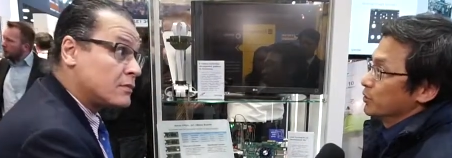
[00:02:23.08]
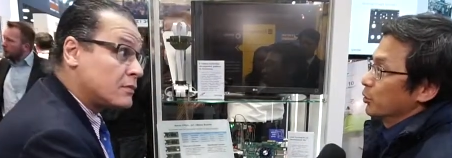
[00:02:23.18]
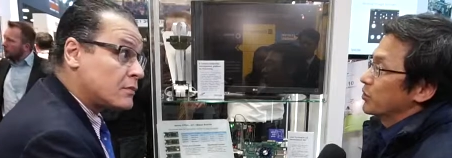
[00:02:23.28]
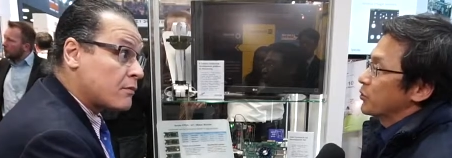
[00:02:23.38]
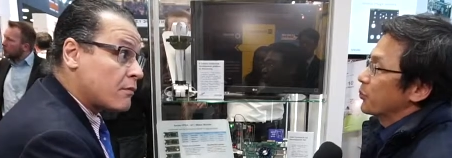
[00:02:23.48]

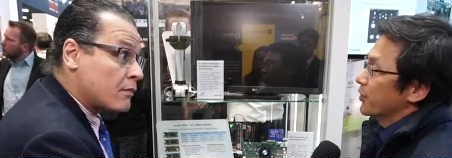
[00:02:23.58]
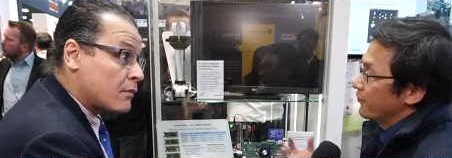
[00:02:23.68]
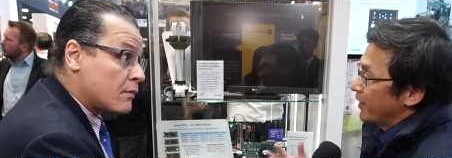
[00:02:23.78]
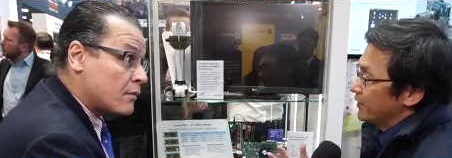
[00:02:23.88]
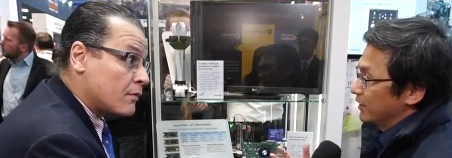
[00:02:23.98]
Speaker 1: So which
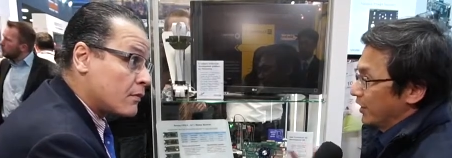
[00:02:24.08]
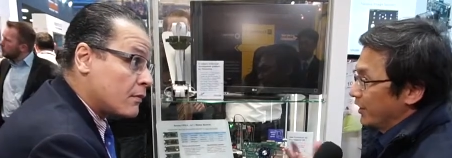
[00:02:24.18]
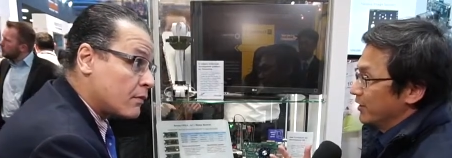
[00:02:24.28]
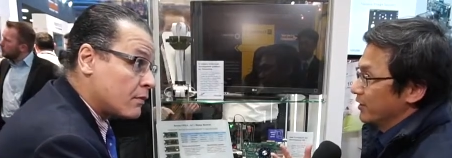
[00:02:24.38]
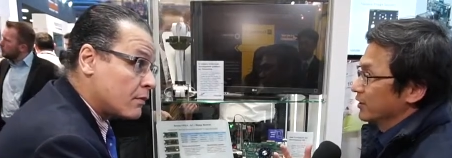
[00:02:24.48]
prevent a
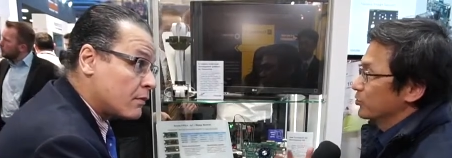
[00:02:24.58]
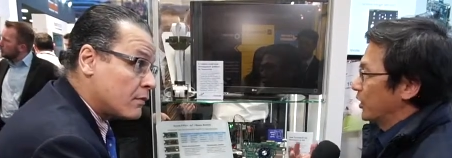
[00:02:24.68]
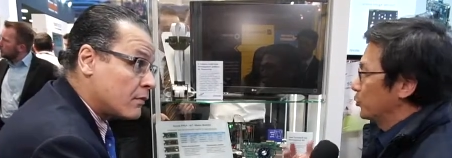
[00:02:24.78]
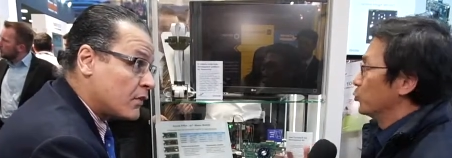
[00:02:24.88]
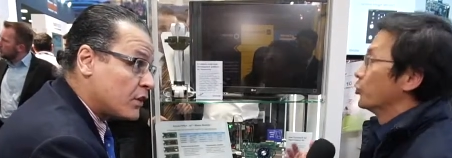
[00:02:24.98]
hacker
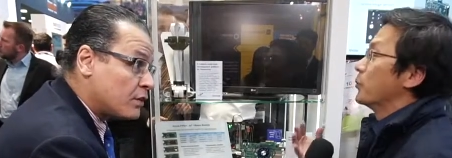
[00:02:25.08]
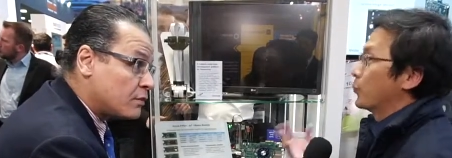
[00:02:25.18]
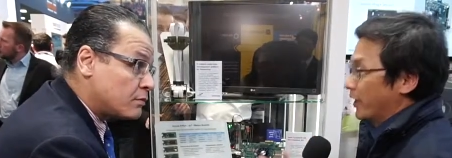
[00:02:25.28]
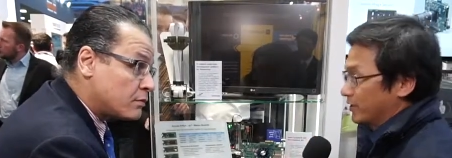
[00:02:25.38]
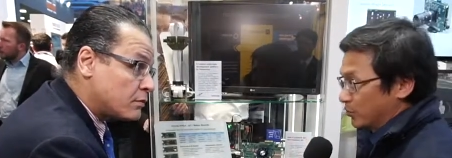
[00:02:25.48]
try to
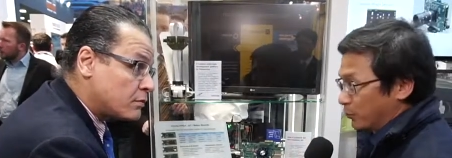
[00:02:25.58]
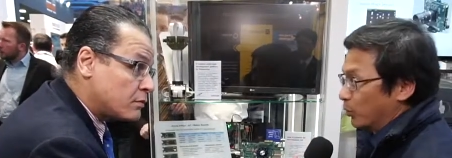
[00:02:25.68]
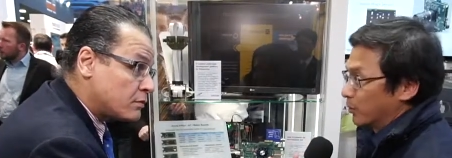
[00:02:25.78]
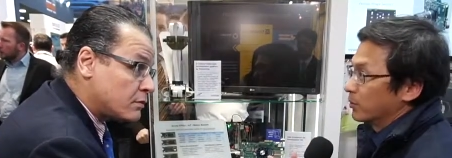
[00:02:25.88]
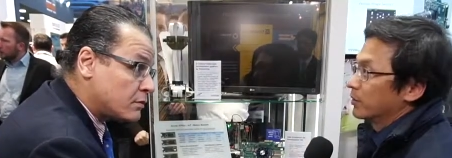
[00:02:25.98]
replace the
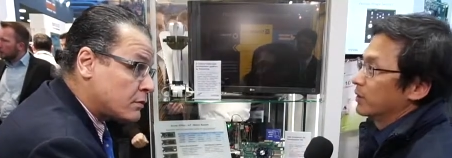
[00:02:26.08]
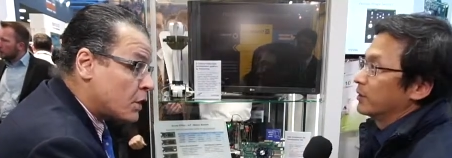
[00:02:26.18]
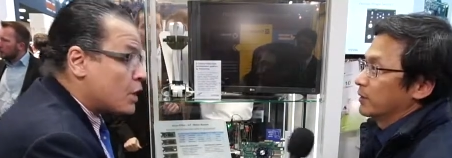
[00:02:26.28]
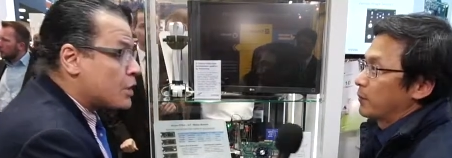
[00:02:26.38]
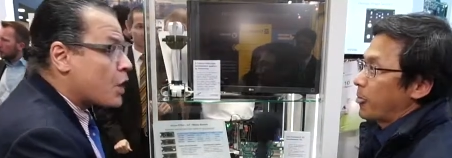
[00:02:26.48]
board.
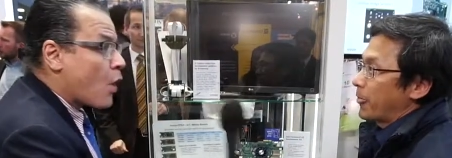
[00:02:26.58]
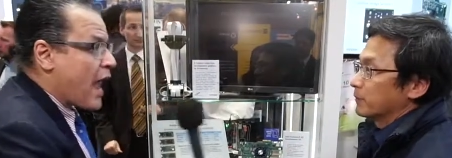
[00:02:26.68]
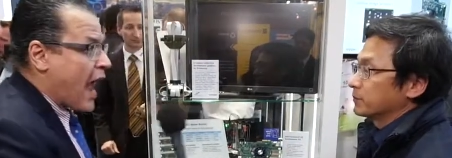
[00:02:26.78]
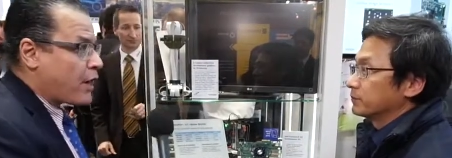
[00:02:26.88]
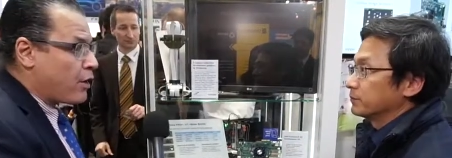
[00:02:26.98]
Speaker 2: So
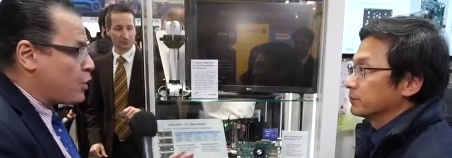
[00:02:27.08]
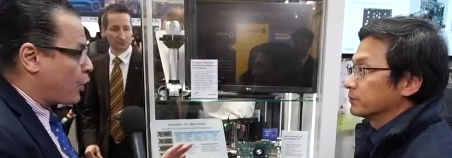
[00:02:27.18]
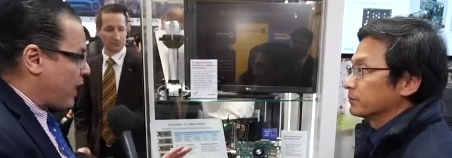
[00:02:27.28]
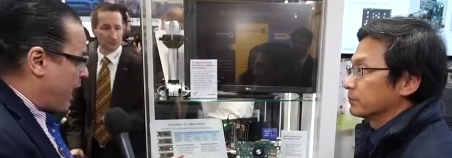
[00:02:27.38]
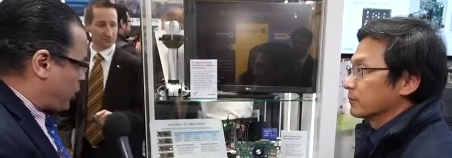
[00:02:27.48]
a hacker,
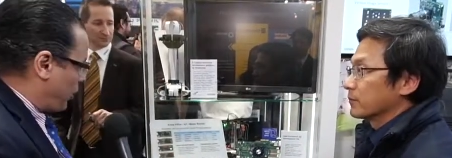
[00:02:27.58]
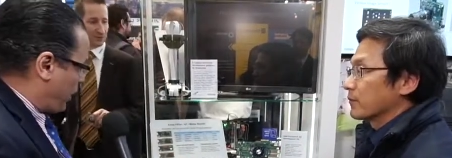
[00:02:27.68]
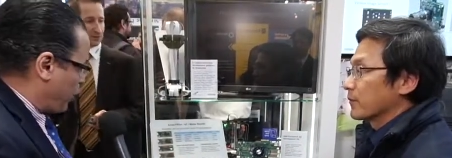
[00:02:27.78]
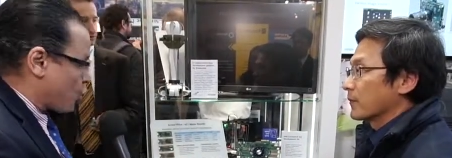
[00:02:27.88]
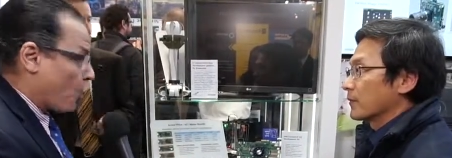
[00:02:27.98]
you can
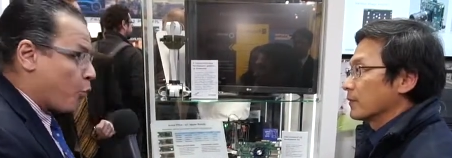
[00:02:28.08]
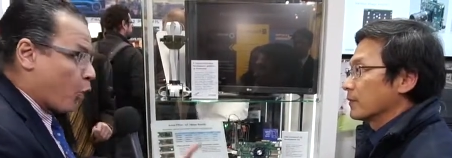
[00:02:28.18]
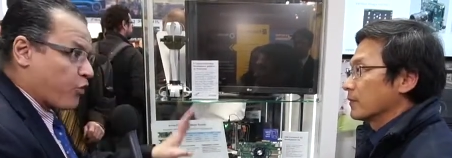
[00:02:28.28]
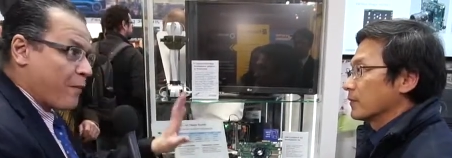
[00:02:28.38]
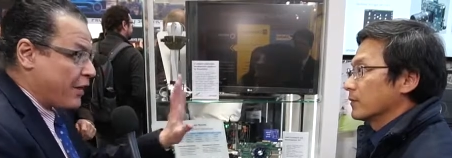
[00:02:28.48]
actually control the
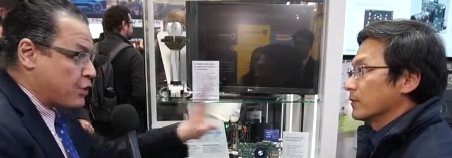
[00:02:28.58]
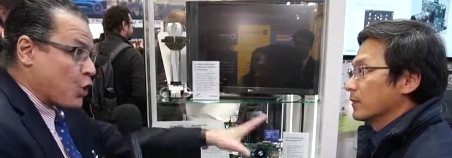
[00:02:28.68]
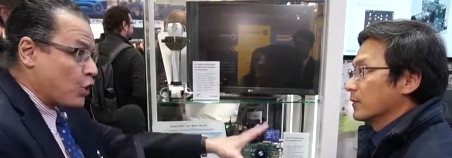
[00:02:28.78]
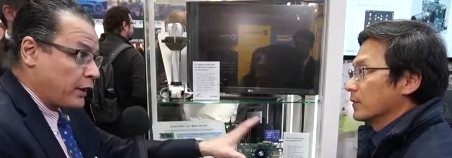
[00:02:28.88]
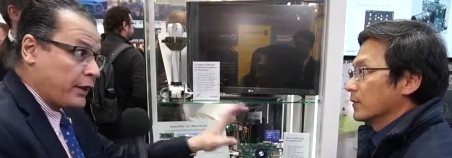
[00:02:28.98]
board from
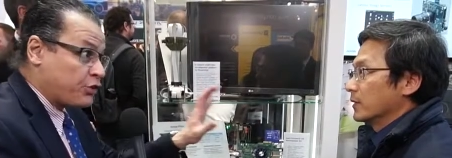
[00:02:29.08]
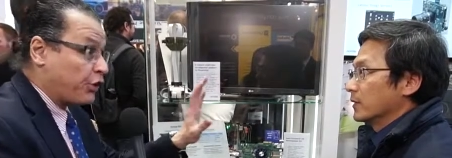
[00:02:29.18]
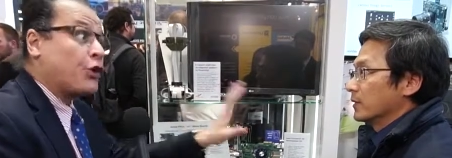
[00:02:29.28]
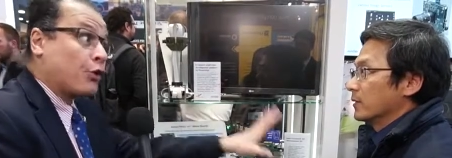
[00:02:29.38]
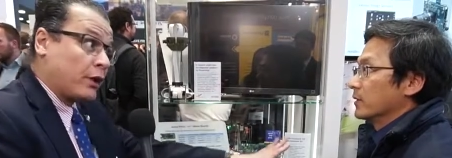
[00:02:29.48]
externally,
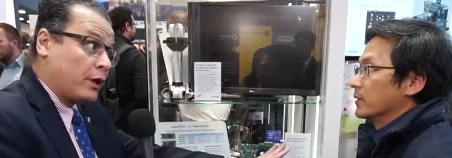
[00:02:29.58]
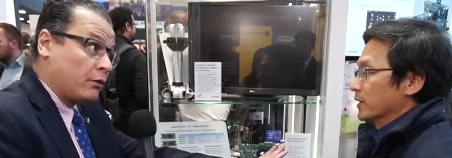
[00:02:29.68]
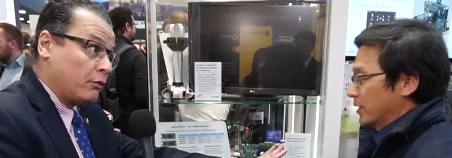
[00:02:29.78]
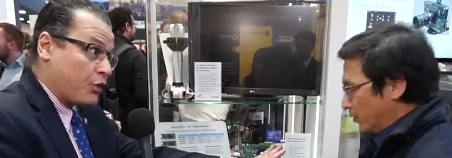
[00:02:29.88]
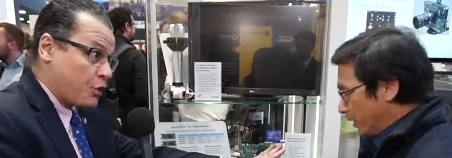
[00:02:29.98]
securely,
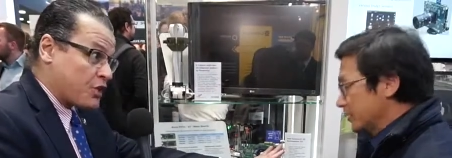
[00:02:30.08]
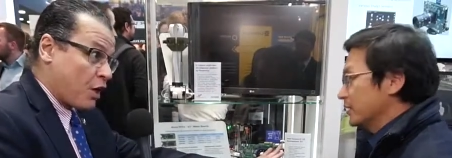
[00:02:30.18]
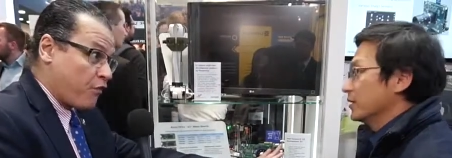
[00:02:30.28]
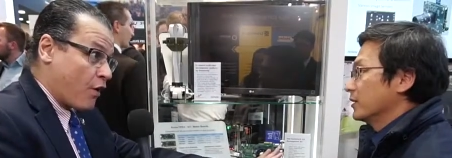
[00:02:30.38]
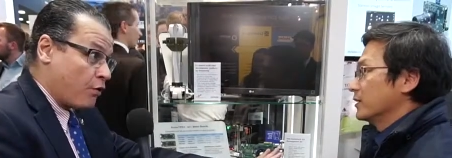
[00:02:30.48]
with Correct. your
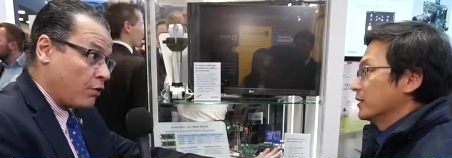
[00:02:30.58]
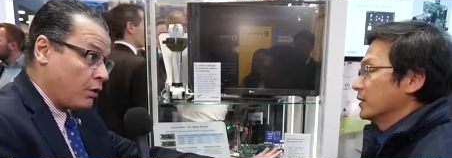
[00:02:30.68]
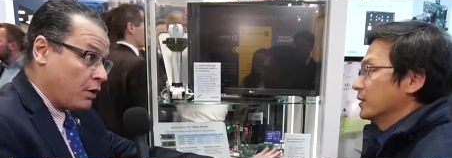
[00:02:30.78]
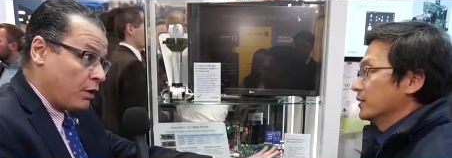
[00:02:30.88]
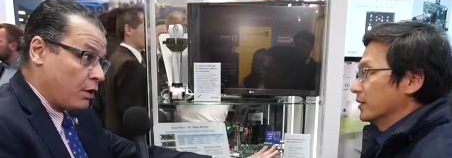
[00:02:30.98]
cell
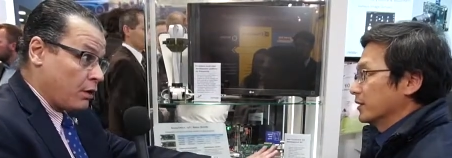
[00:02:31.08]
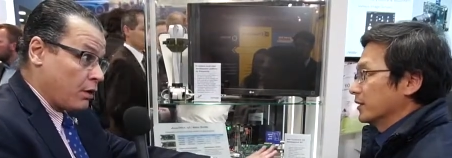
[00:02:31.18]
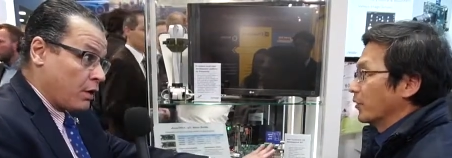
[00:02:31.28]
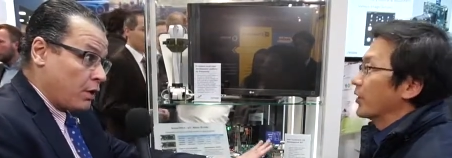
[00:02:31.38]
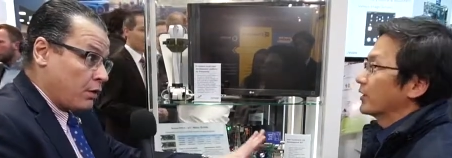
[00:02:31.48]
phone.
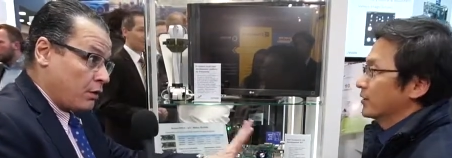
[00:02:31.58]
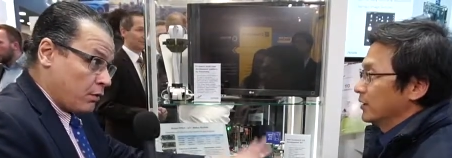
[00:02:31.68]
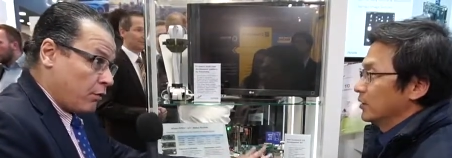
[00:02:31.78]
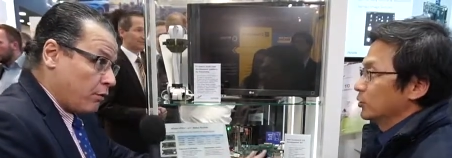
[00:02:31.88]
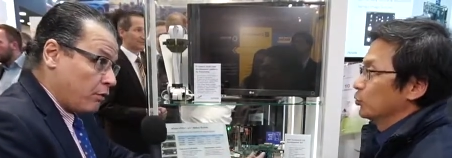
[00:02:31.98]
Correct.
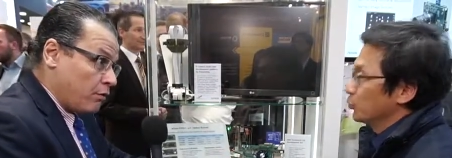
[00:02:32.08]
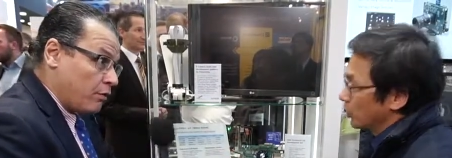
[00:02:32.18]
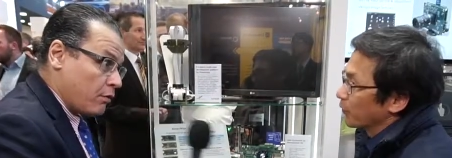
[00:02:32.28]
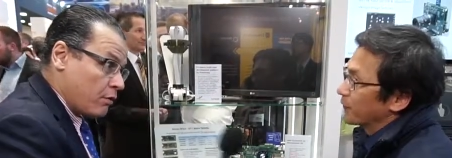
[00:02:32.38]
To do the